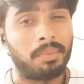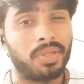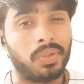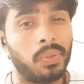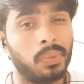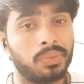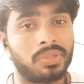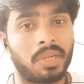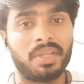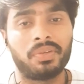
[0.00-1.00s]
huge
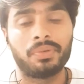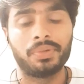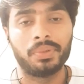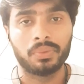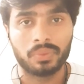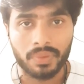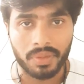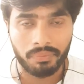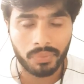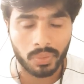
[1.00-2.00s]
damage for you
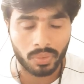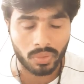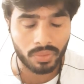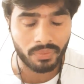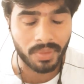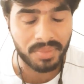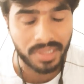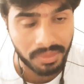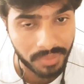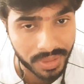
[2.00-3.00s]
if you are not
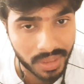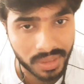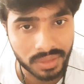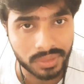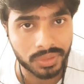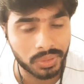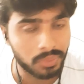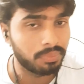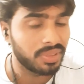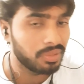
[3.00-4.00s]
familiar with it. So
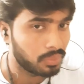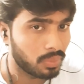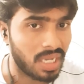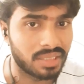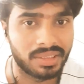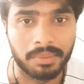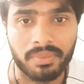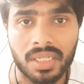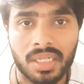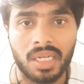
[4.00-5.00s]
please do ask them
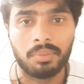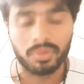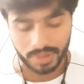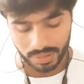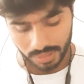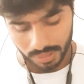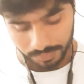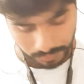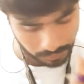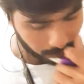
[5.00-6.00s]
about this.
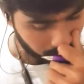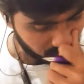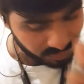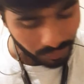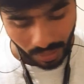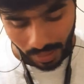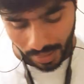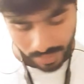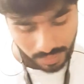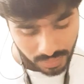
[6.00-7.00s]

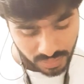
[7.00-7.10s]
And